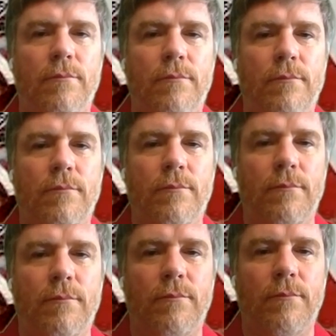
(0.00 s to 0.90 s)

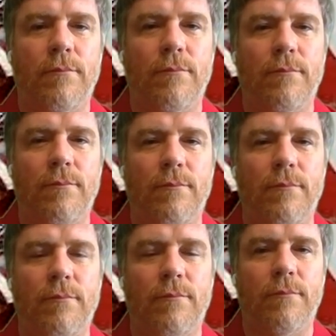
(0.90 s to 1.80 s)

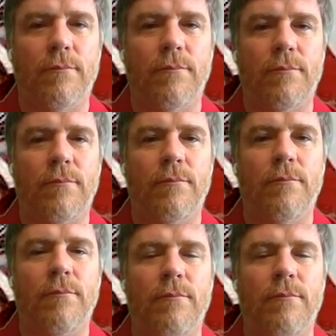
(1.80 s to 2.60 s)
This person isn't speaking.